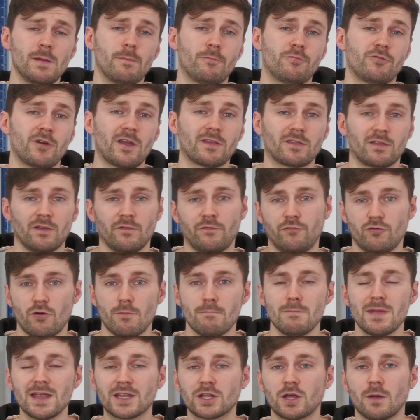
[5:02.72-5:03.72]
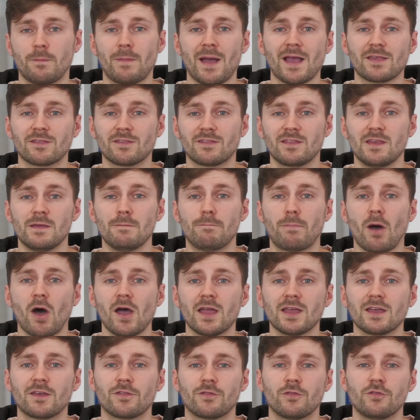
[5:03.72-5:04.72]
impressive for a mid-capacity
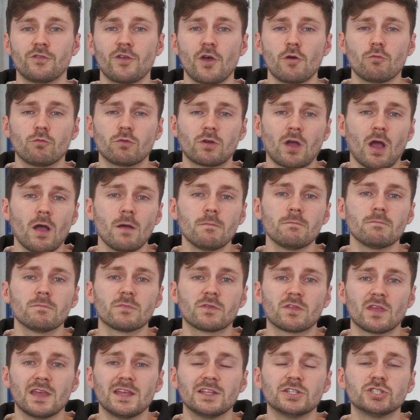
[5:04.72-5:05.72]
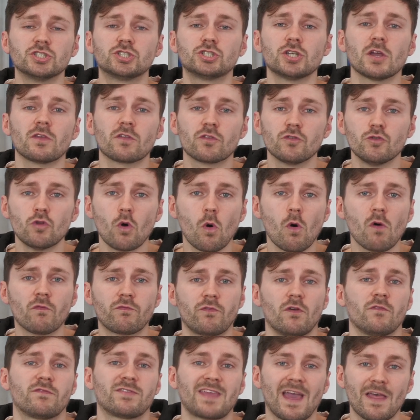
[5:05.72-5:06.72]
bike that comes in just
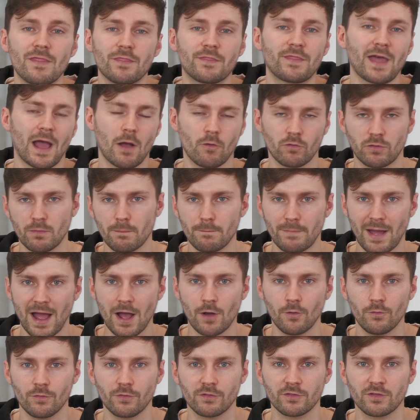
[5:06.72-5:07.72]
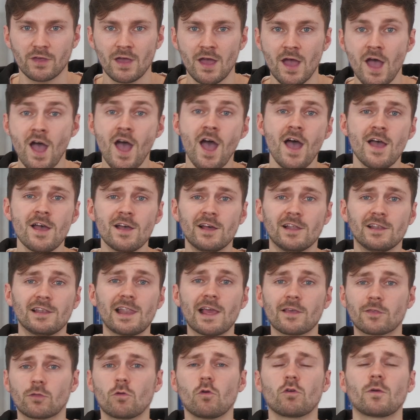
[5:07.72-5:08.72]
north of £10,000.
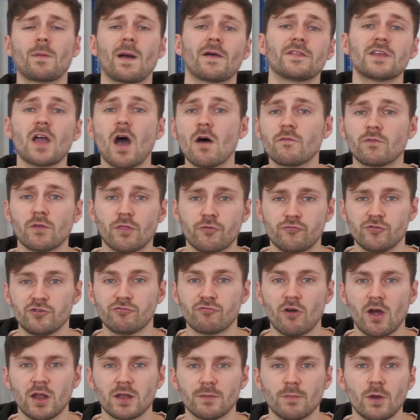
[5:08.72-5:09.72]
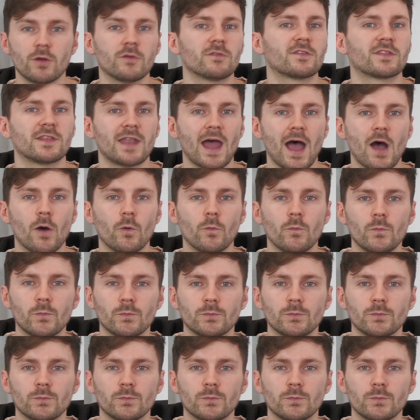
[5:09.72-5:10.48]
Let's talk about the other 3 rider modes now.